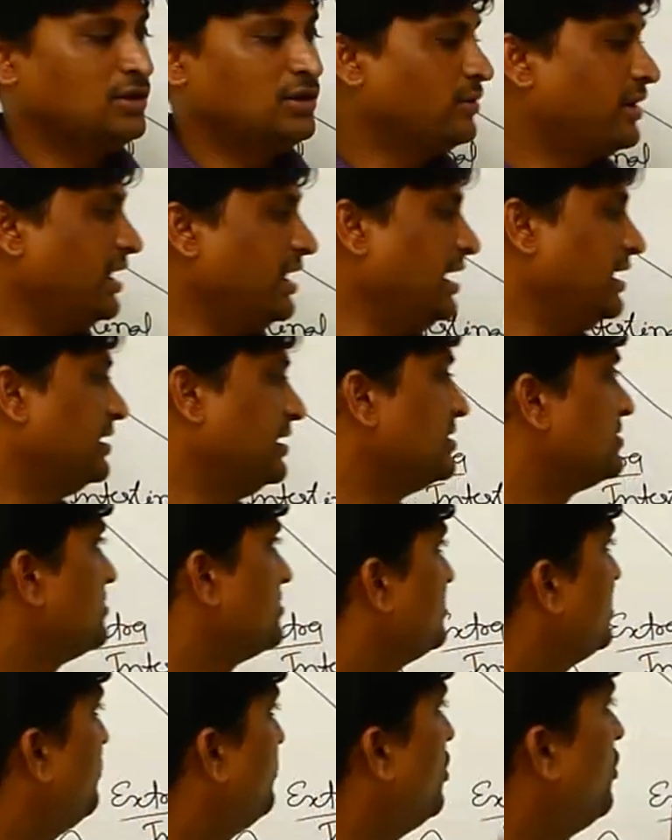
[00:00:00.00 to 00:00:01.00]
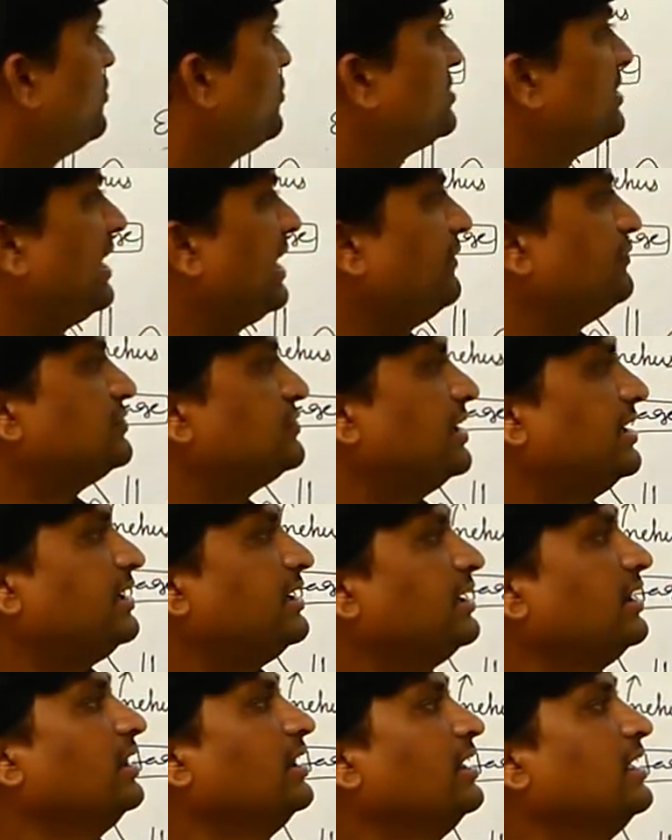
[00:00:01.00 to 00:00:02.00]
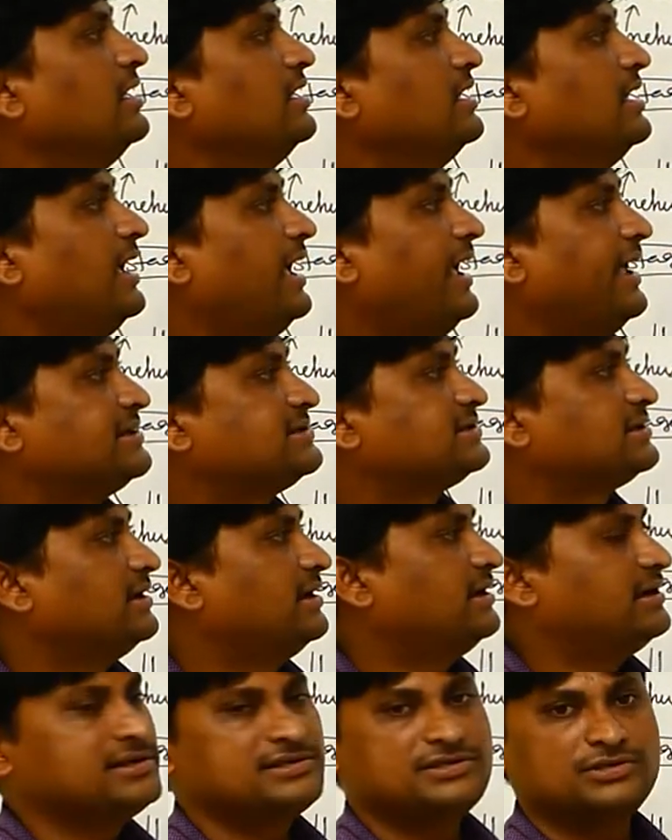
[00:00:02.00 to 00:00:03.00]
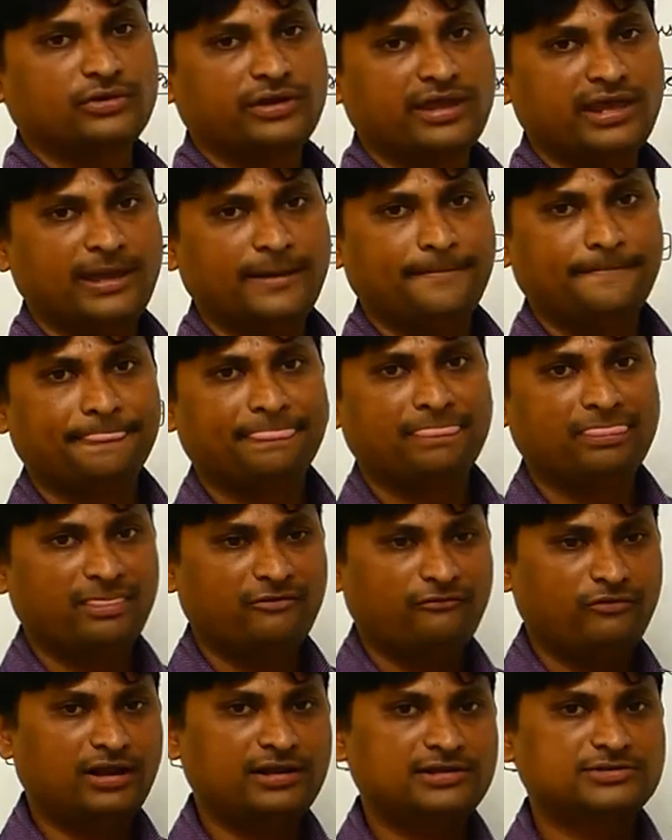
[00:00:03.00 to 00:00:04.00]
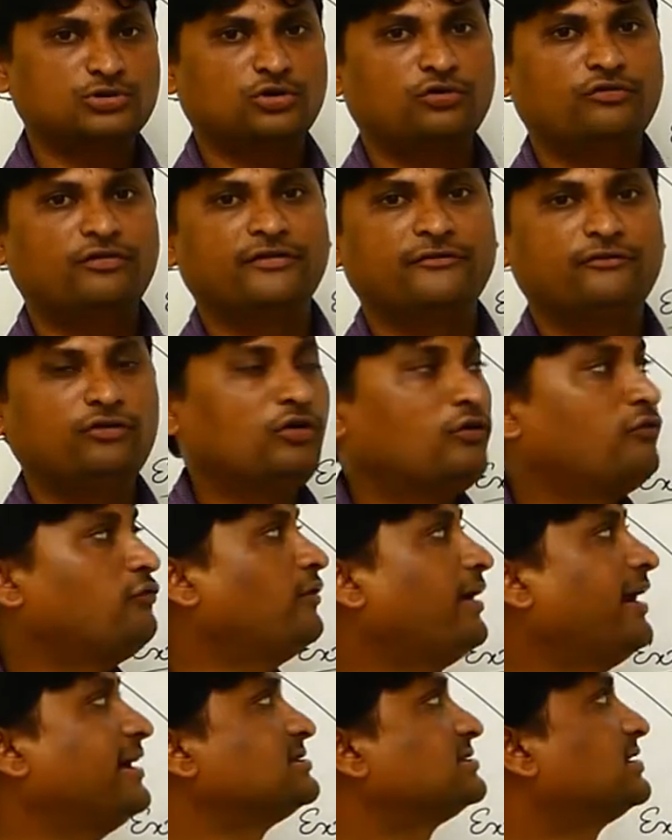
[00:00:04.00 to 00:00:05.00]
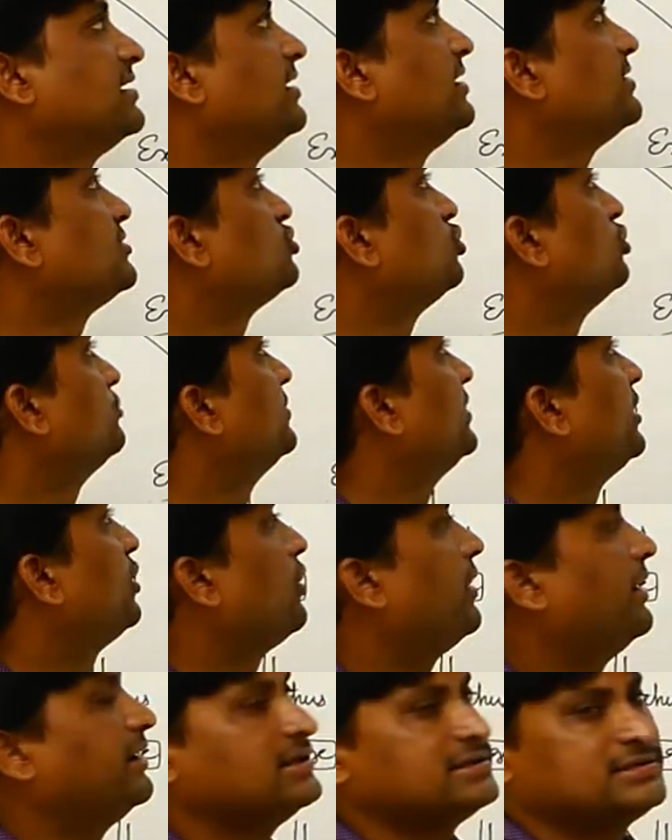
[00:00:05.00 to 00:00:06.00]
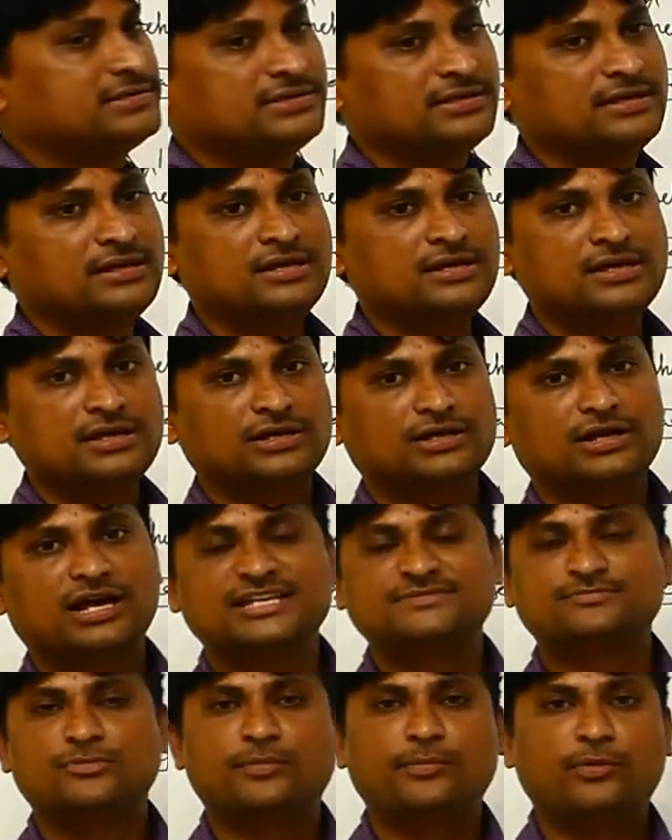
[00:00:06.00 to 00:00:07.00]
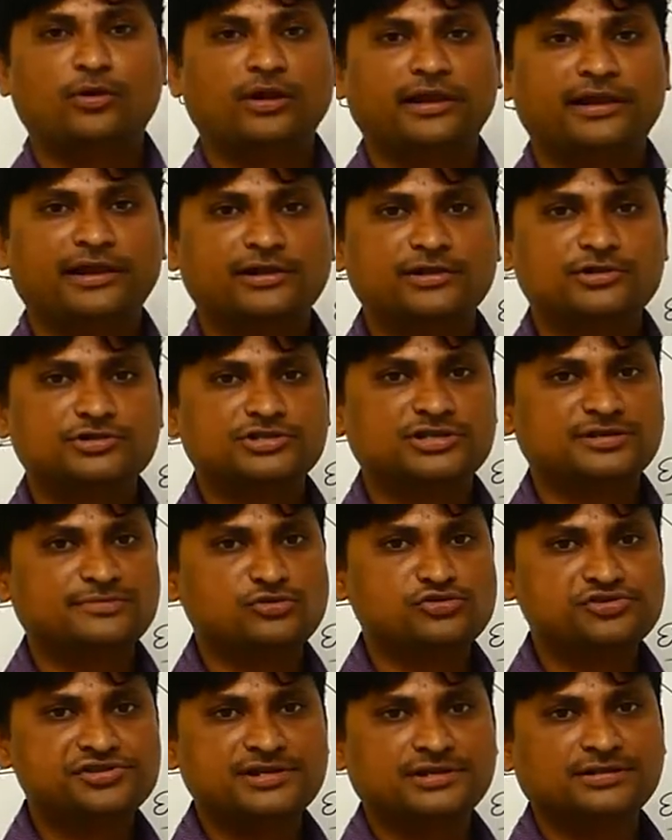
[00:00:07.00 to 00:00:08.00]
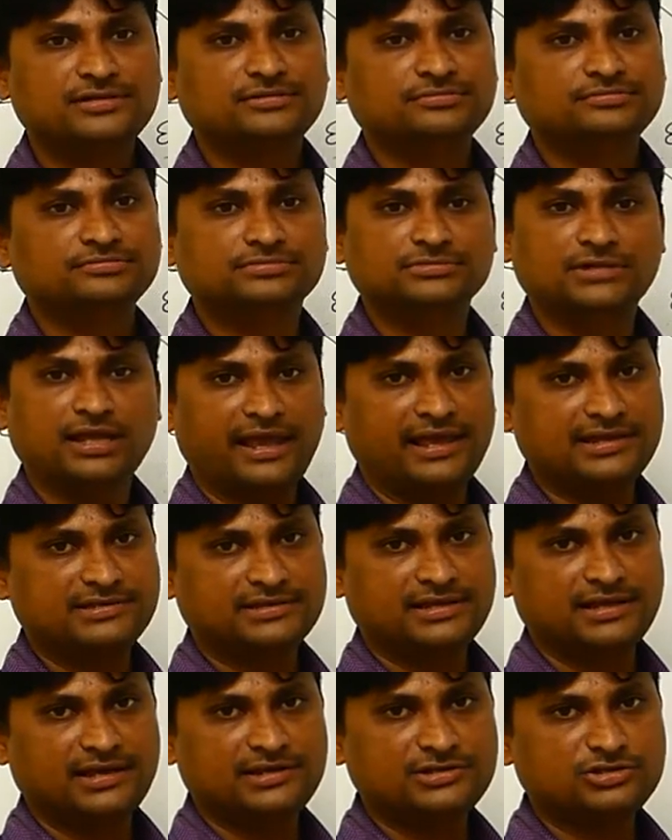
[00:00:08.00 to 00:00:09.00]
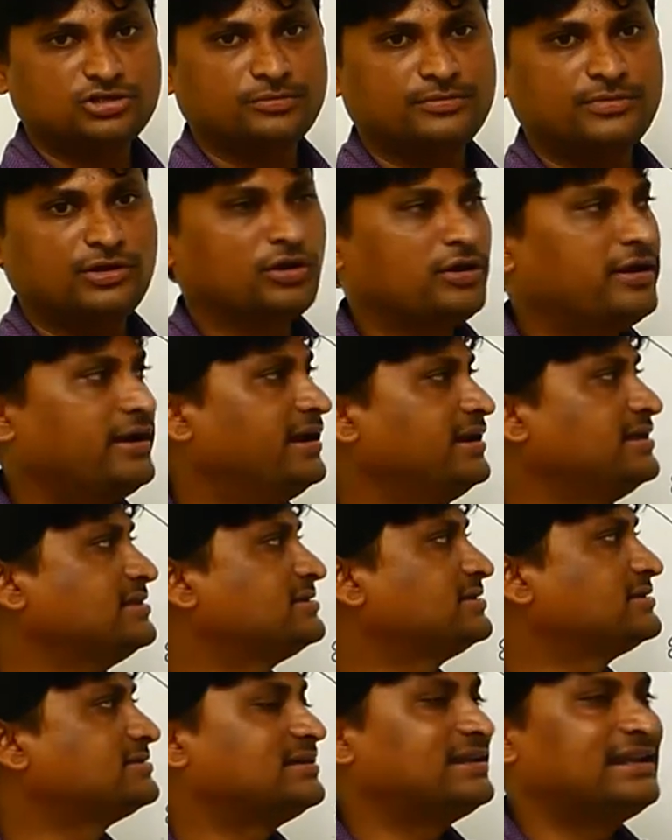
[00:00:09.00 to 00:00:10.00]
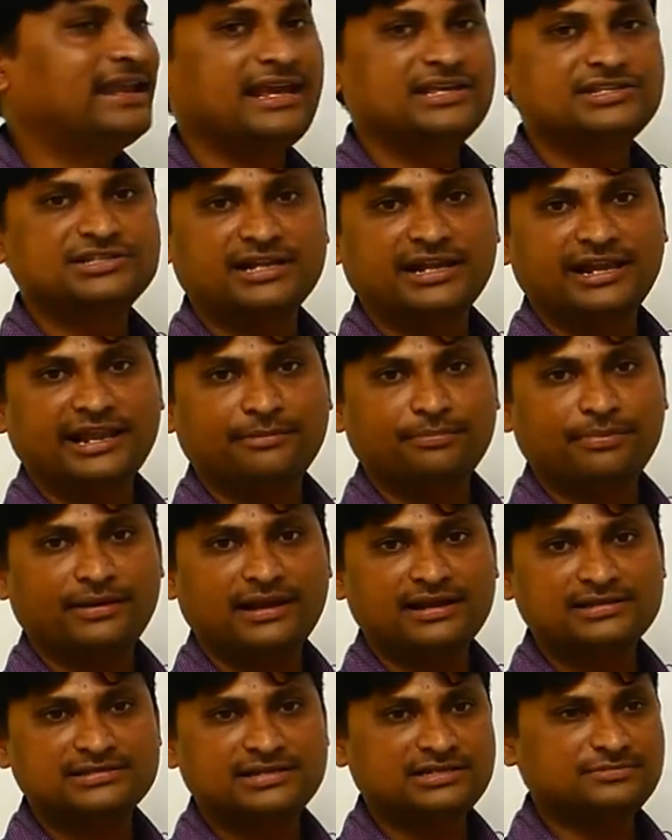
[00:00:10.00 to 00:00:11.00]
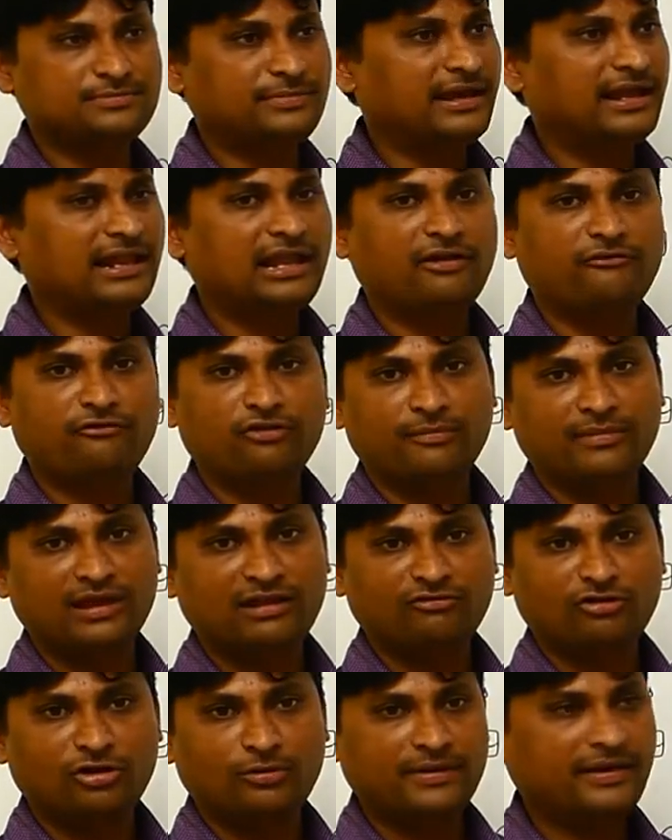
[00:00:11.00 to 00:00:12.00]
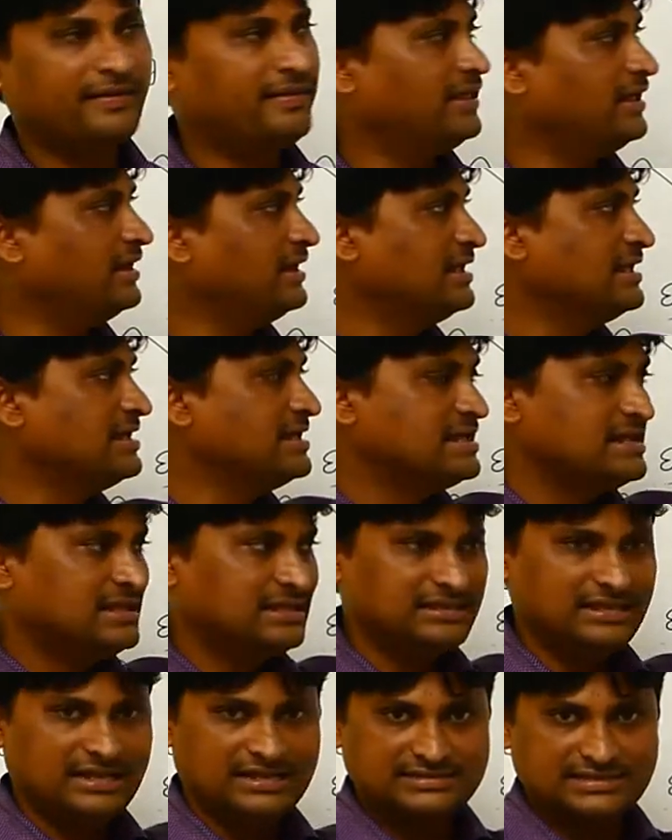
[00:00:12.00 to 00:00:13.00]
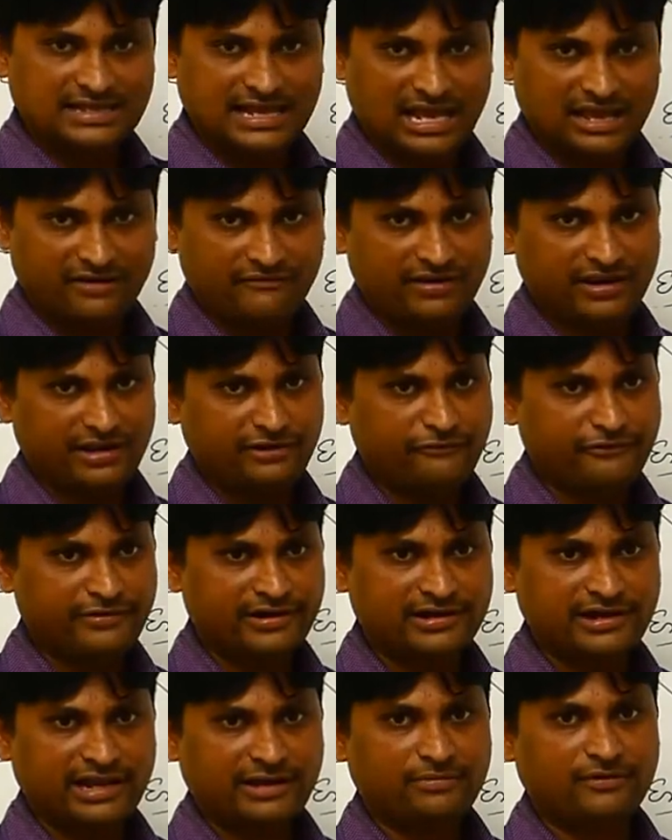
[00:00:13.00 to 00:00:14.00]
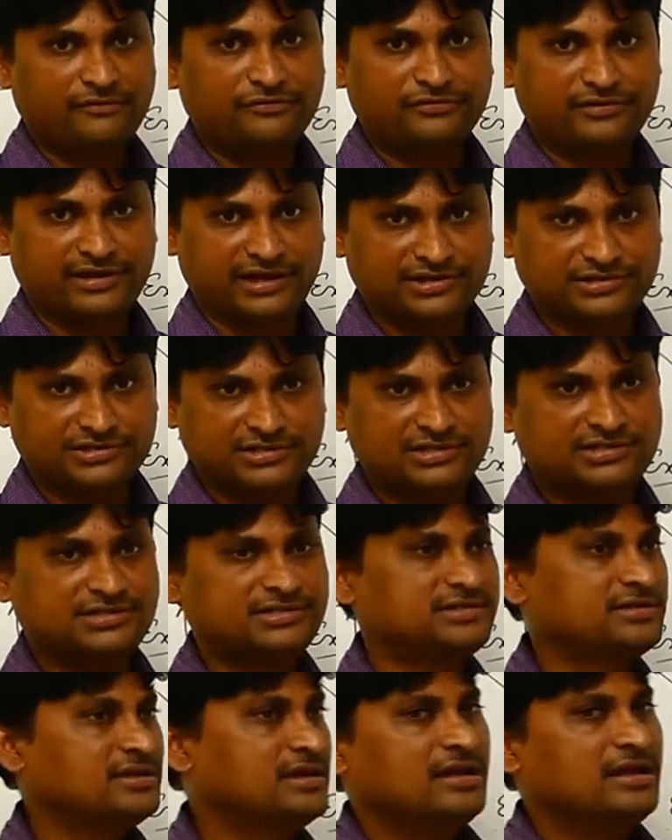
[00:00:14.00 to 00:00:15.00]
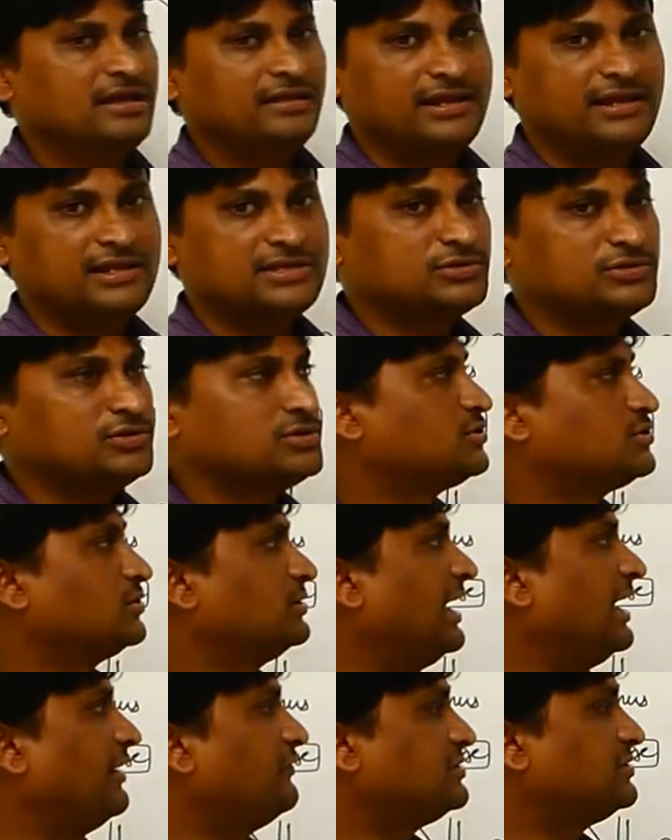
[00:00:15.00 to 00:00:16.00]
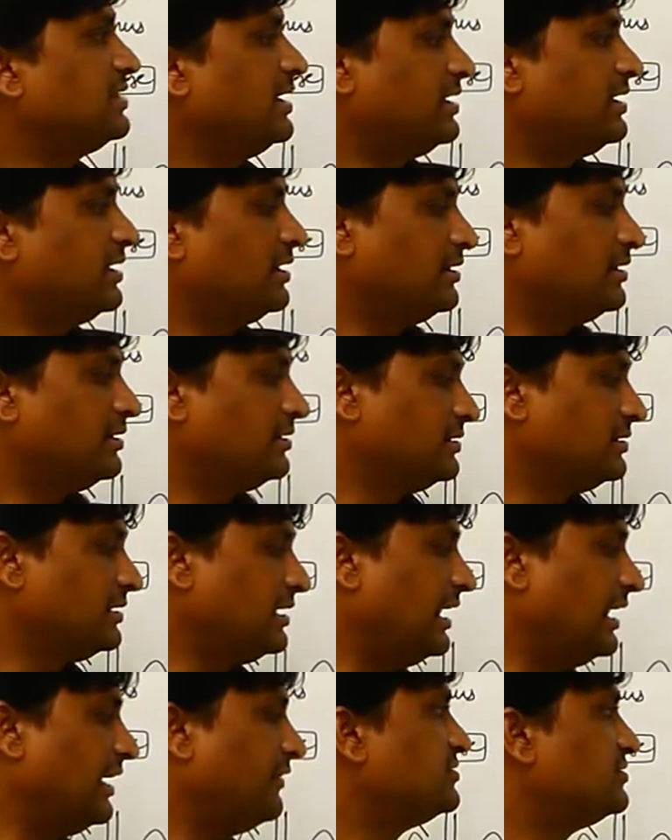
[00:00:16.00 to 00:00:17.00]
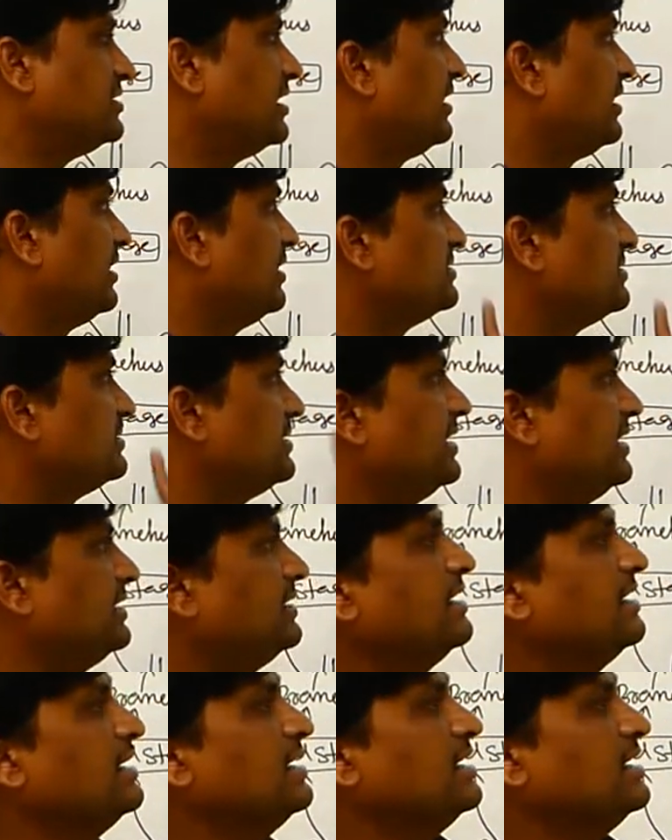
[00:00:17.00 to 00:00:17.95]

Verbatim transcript: Okay, this is about life cycle Ascaris. Okay, what is the overview of Ascaris lumbricoides? Cosmopolitan distribution. Ascaris lumbricoides is a digenetic parasite. Male and female will be there. There is a have a different type of structures. There is goes to life cycle. The life cycle is there.